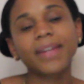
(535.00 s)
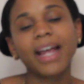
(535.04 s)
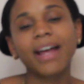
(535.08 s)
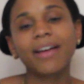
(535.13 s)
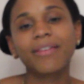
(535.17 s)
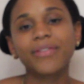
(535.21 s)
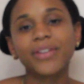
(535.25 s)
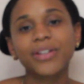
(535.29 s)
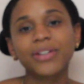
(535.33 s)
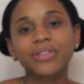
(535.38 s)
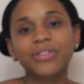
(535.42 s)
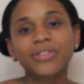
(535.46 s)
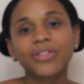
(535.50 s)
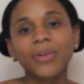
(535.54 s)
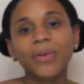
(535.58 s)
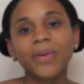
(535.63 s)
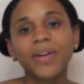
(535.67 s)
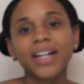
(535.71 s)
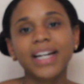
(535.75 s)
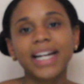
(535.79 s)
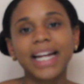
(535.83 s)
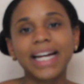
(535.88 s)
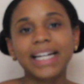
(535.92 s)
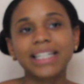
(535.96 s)
I feel so
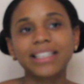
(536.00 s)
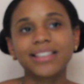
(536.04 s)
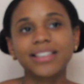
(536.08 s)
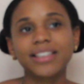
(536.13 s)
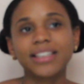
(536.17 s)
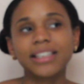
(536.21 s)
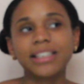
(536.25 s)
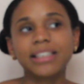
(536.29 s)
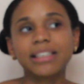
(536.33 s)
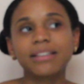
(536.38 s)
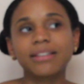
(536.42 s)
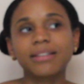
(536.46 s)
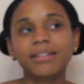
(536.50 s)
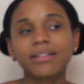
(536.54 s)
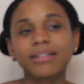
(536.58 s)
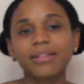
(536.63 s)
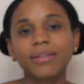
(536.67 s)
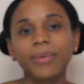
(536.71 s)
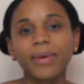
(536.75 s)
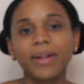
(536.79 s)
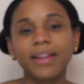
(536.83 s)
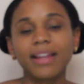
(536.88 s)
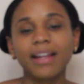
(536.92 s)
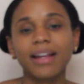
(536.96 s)
connected
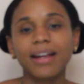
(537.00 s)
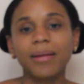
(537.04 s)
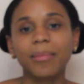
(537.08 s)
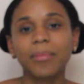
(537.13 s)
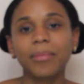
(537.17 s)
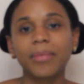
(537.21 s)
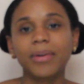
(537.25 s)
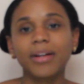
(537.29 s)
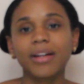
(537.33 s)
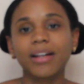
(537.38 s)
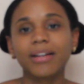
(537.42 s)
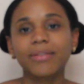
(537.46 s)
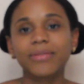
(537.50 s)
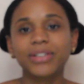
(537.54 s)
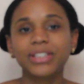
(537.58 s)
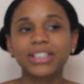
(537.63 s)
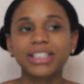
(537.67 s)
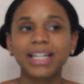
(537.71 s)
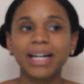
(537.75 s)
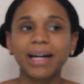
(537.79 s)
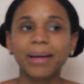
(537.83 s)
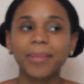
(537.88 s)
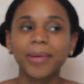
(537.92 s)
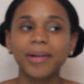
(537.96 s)
with him every
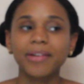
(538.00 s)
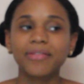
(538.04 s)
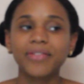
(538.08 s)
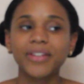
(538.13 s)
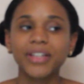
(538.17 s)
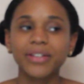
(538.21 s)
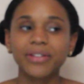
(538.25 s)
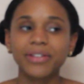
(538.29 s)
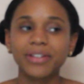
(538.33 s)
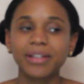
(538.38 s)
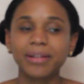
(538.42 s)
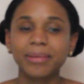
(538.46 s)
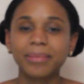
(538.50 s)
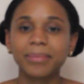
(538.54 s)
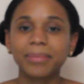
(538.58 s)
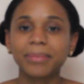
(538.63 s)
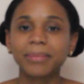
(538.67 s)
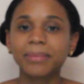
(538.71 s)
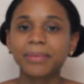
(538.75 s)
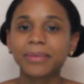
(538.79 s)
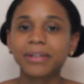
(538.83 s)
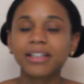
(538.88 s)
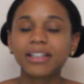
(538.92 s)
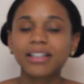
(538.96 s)
time I feel him
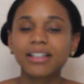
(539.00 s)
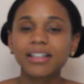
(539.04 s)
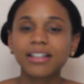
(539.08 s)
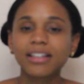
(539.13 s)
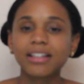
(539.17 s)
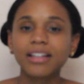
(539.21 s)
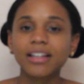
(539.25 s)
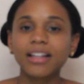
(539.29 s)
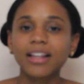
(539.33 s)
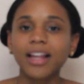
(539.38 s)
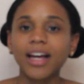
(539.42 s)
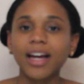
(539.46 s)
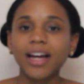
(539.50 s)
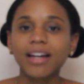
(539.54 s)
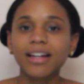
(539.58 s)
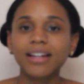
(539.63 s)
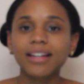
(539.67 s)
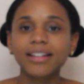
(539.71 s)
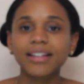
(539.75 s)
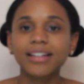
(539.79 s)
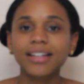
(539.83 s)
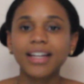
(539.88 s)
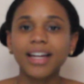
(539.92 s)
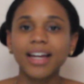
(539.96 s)
like
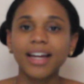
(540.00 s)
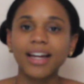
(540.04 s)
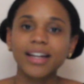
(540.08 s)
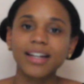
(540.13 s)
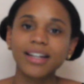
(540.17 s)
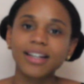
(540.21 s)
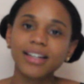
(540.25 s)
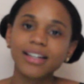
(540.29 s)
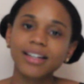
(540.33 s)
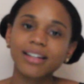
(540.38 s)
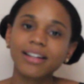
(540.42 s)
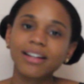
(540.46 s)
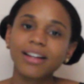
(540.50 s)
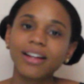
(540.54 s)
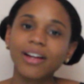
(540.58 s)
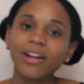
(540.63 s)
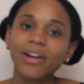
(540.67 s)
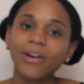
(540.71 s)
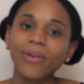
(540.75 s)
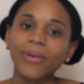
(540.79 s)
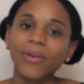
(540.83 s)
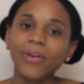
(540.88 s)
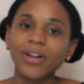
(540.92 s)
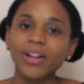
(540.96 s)
kick
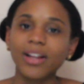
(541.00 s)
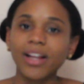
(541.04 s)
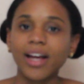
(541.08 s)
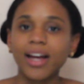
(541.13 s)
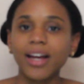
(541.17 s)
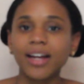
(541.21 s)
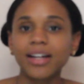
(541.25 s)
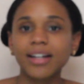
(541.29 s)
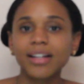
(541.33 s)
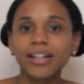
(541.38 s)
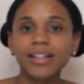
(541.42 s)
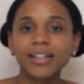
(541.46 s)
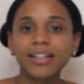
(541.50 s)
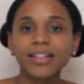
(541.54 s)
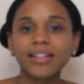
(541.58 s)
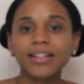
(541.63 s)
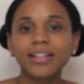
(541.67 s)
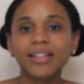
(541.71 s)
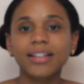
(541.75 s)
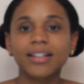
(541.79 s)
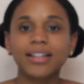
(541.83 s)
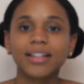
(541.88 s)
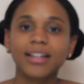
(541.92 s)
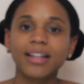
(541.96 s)
or like
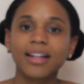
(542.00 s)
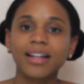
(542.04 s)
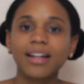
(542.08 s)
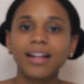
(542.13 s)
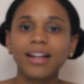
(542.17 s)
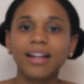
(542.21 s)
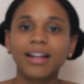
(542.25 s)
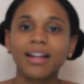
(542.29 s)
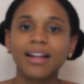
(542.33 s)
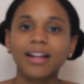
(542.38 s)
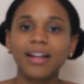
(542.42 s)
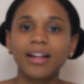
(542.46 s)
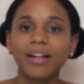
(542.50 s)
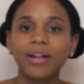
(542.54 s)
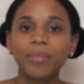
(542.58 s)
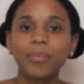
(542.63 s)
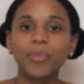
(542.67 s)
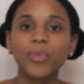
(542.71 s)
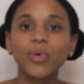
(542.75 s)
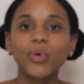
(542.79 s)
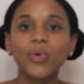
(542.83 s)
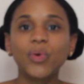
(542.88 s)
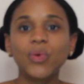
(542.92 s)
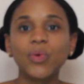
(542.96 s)

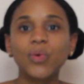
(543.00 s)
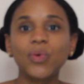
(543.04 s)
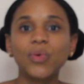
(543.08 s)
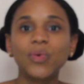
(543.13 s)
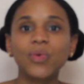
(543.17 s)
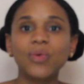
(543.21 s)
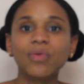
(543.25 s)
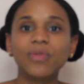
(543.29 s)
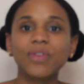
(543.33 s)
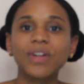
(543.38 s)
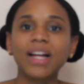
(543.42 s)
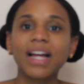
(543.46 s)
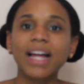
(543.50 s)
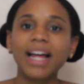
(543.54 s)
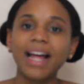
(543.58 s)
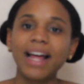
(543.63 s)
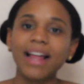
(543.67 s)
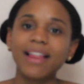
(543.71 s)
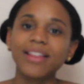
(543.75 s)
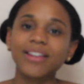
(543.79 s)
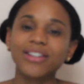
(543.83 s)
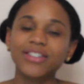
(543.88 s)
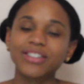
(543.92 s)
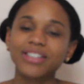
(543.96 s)
move.
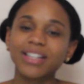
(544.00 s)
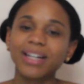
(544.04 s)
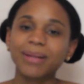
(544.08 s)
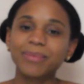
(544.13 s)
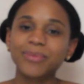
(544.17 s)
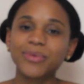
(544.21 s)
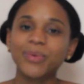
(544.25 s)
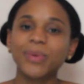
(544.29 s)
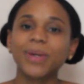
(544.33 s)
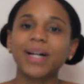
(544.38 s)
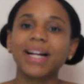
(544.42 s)
And there's times